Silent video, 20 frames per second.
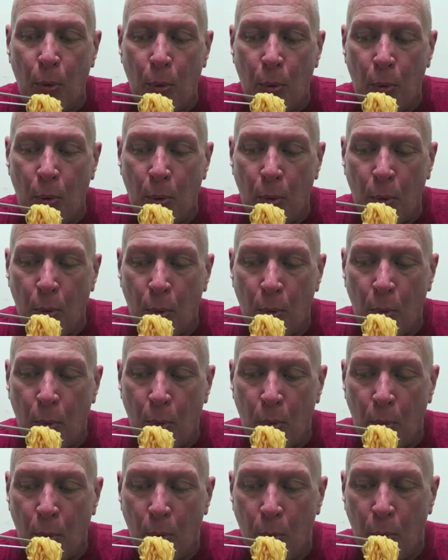
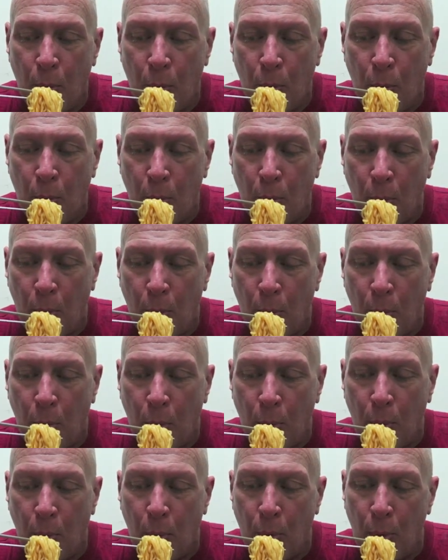
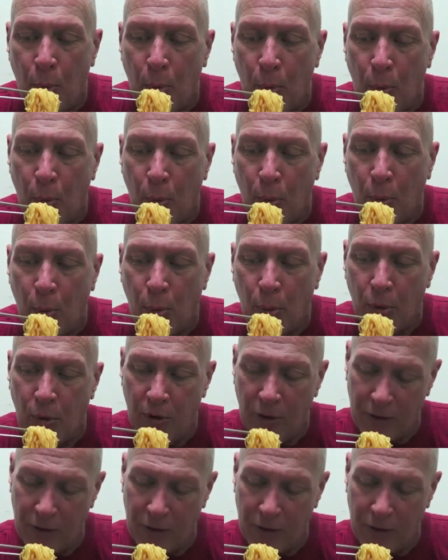No one is speaking in this clip.